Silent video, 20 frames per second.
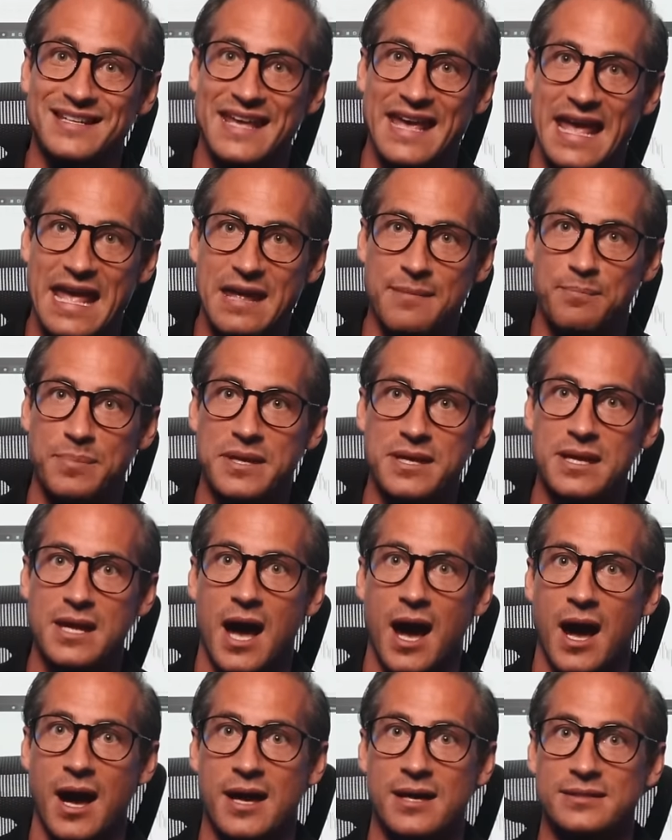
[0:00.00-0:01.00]

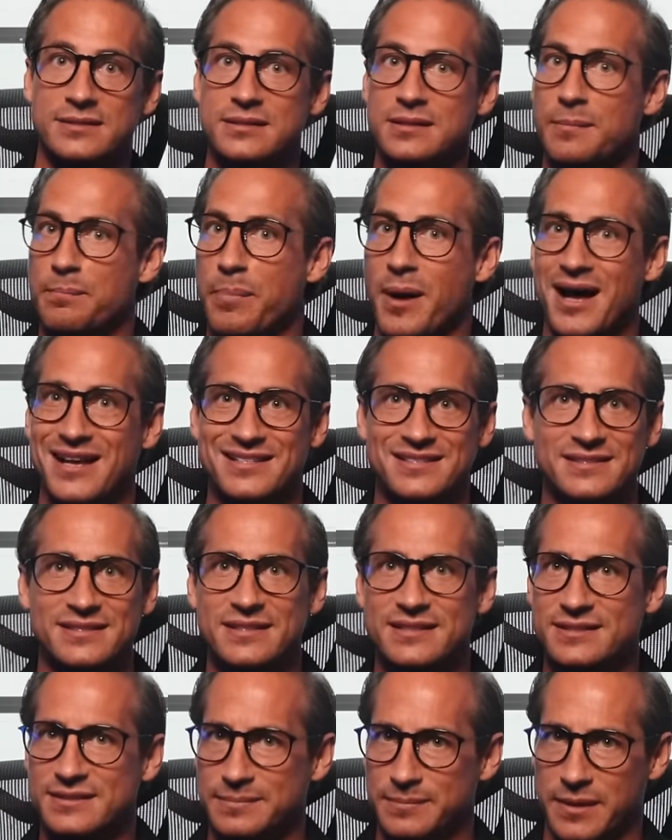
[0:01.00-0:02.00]
KPIs in the past
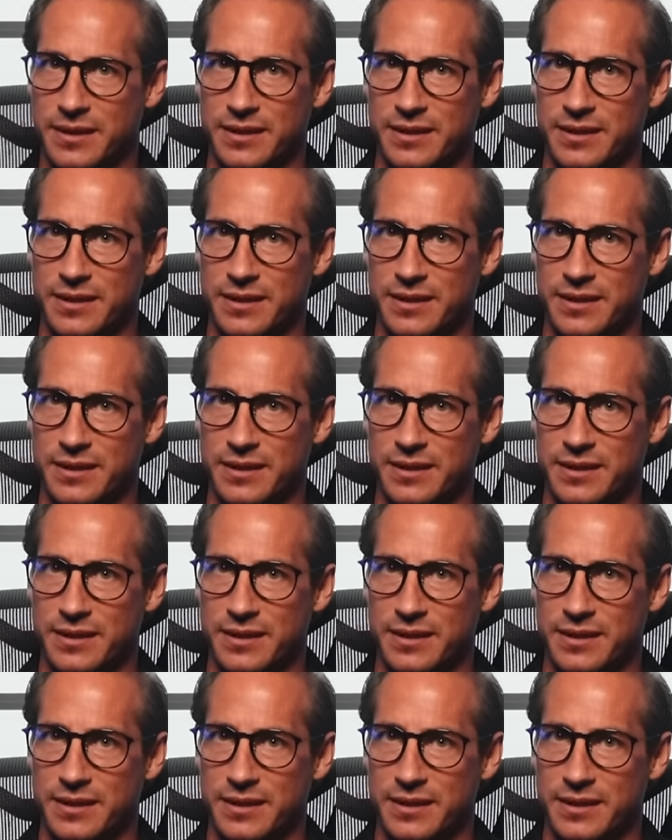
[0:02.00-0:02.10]
six